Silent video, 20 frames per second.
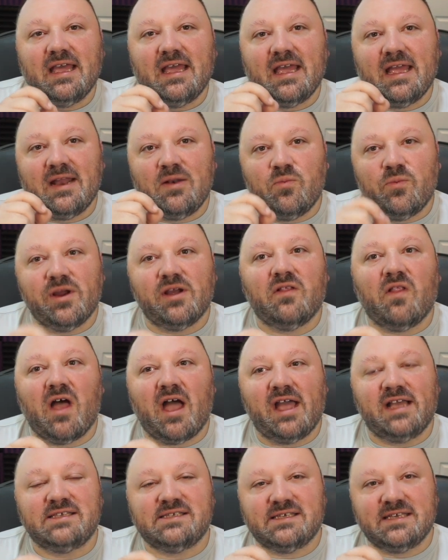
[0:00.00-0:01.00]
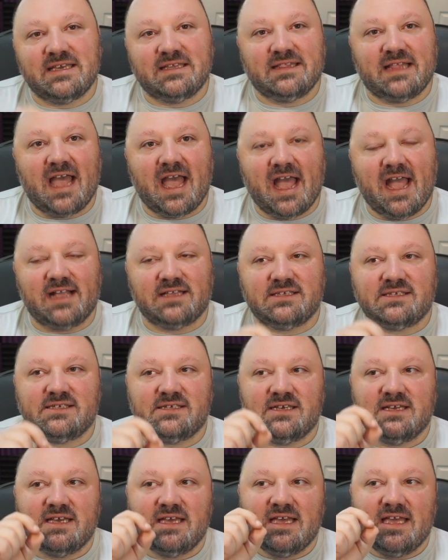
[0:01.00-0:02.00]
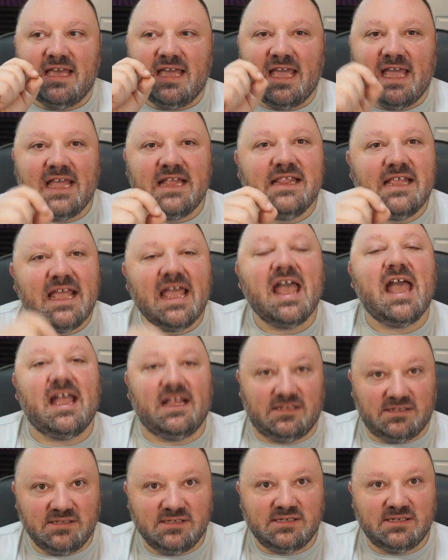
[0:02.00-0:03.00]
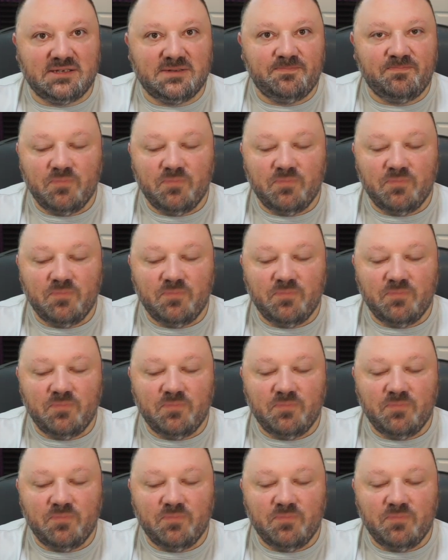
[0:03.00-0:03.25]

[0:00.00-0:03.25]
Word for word: in realizing that in the end,